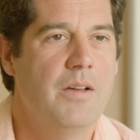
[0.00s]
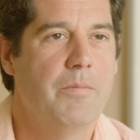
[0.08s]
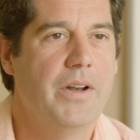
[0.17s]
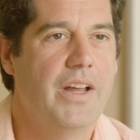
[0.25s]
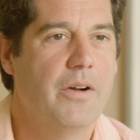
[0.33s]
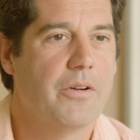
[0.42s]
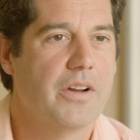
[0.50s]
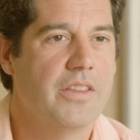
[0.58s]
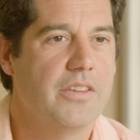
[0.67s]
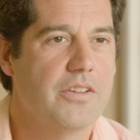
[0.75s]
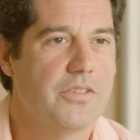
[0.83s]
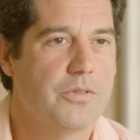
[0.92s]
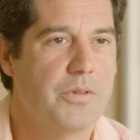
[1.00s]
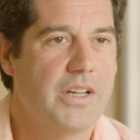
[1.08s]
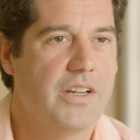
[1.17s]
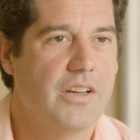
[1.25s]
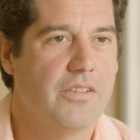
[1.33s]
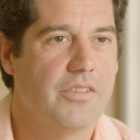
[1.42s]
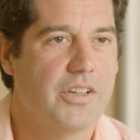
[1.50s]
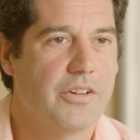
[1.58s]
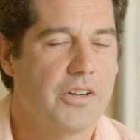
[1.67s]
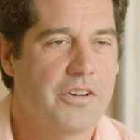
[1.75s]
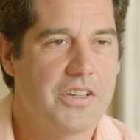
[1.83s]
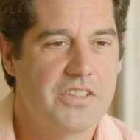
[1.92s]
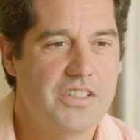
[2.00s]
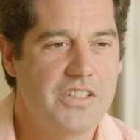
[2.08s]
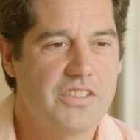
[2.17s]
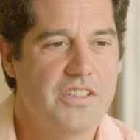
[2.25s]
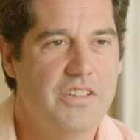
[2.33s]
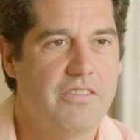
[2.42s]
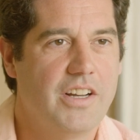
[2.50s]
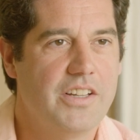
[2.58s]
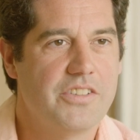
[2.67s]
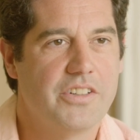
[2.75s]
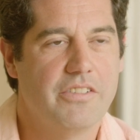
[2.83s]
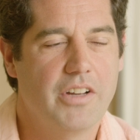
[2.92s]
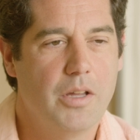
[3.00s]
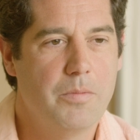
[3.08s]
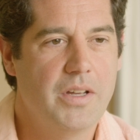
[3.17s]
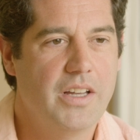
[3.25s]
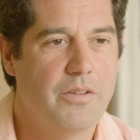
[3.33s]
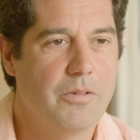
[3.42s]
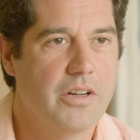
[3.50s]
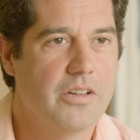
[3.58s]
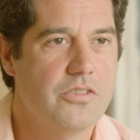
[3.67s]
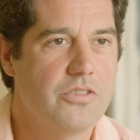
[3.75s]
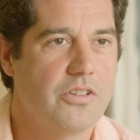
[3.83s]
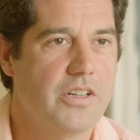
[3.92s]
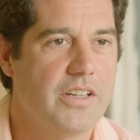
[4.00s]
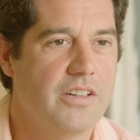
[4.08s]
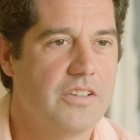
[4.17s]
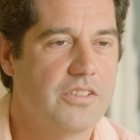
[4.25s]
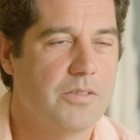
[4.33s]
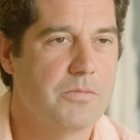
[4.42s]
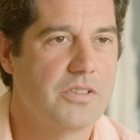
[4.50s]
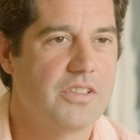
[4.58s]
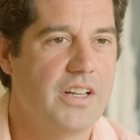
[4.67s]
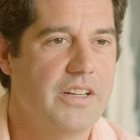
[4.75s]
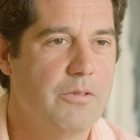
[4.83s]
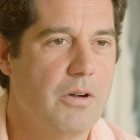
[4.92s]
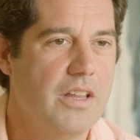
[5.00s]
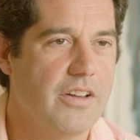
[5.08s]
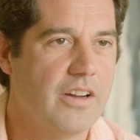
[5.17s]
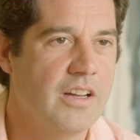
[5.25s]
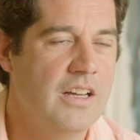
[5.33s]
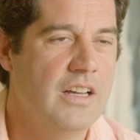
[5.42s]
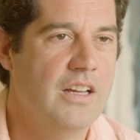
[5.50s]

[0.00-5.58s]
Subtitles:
But now we're in the swing of the growing season. The vines are developing and we're enjoying some sunny weather.